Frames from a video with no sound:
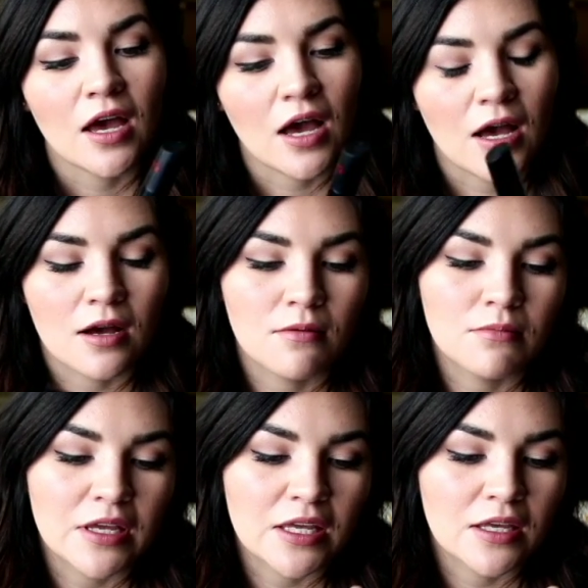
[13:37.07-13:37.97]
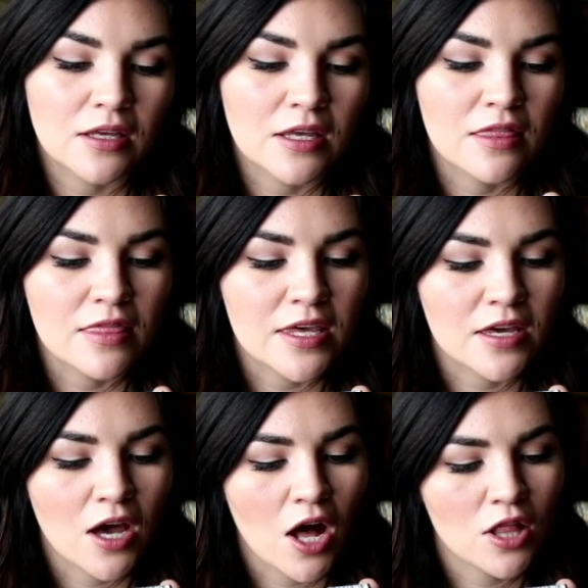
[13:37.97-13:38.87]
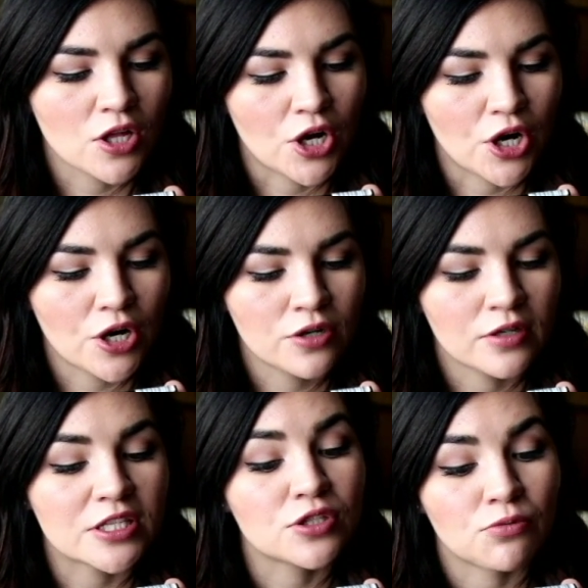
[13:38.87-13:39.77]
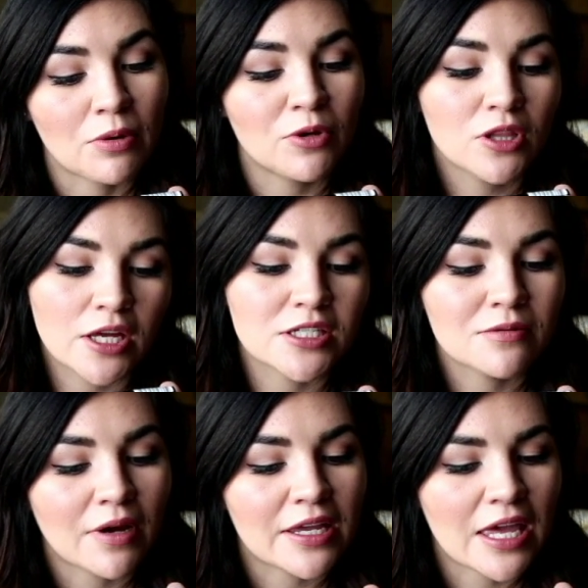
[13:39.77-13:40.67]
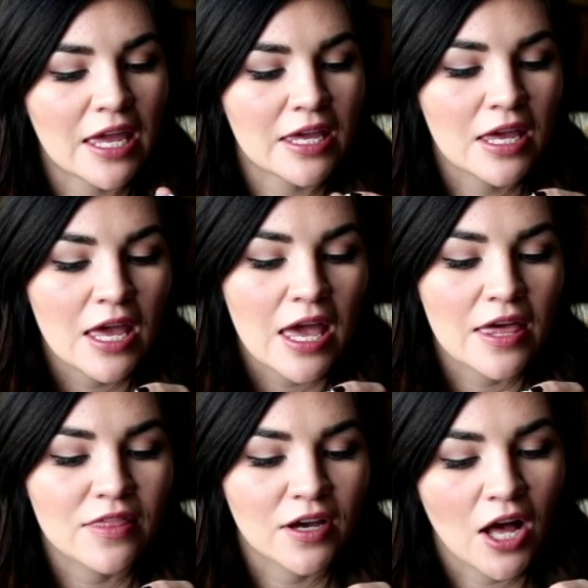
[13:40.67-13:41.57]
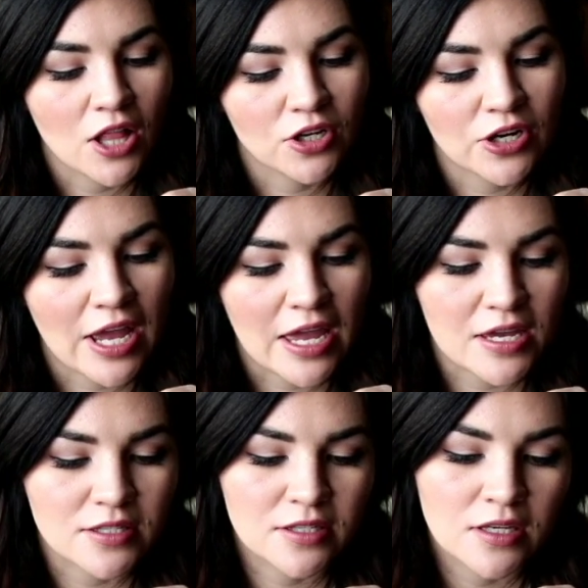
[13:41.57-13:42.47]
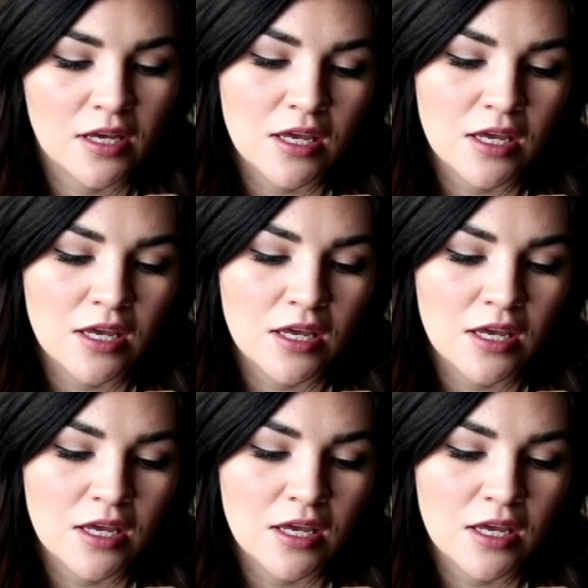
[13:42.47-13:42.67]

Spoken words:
in the color, it's the Rimmel London by Kate in the color 8.